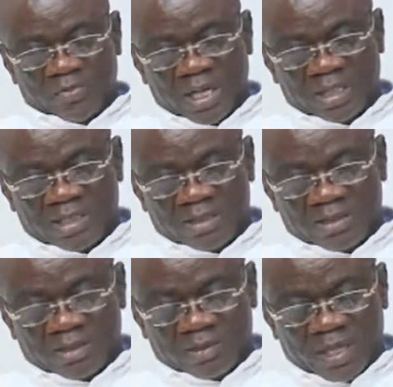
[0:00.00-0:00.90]
that
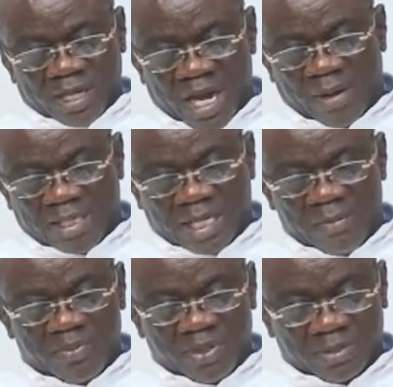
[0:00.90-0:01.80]
the current
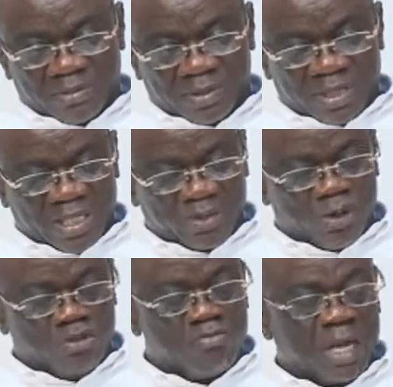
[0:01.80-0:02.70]
MP is
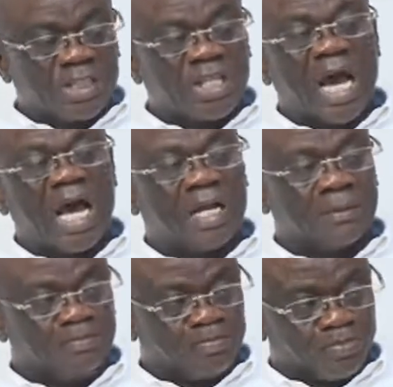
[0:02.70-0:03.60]
going to marshal